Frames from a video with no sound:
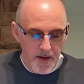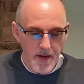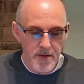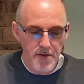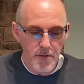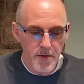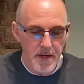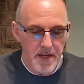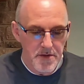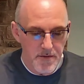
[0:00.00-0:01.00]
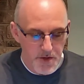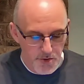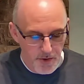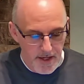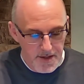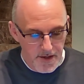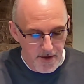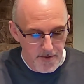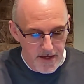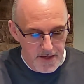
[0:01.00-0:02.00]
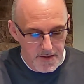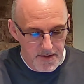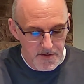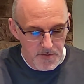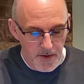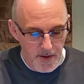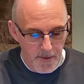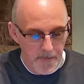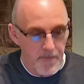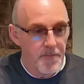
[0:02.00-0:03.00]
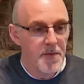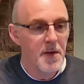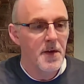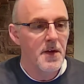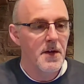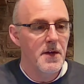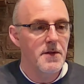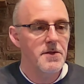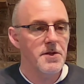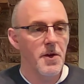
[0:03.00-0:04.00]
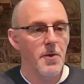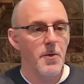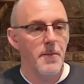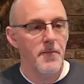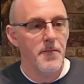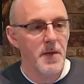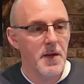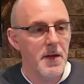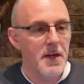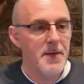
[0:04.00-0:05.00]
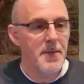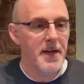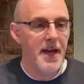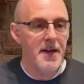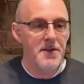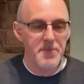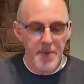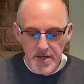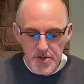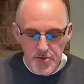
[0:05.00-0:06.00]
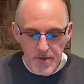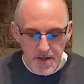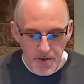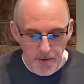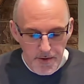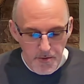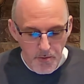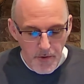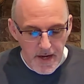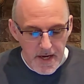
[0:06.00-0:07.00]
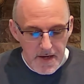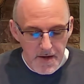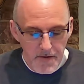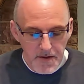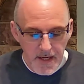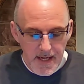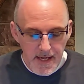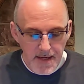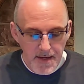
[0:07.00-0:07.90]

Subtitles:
to the nation of Israel and to other nations as well. So he began his ministry during the reign of King